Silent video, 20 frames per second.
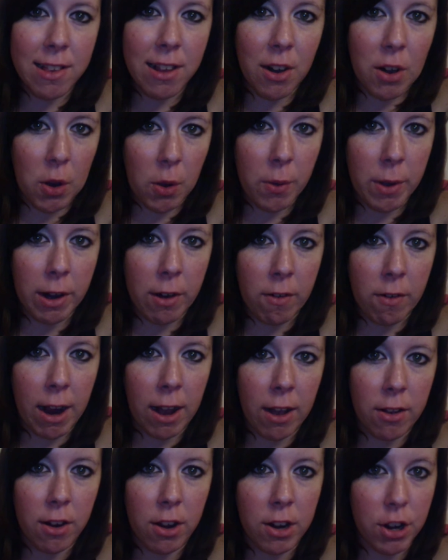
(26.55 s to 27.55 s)
that are going
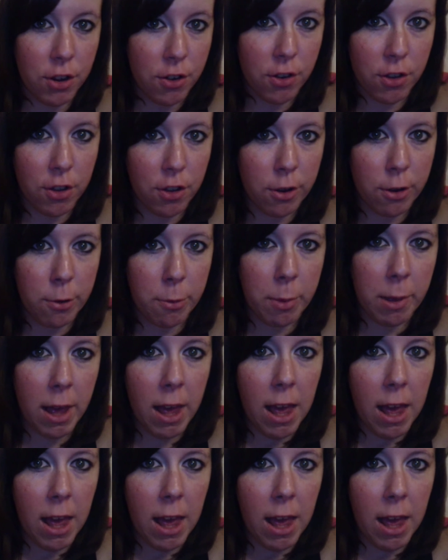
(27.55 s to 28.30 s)
around on YouTube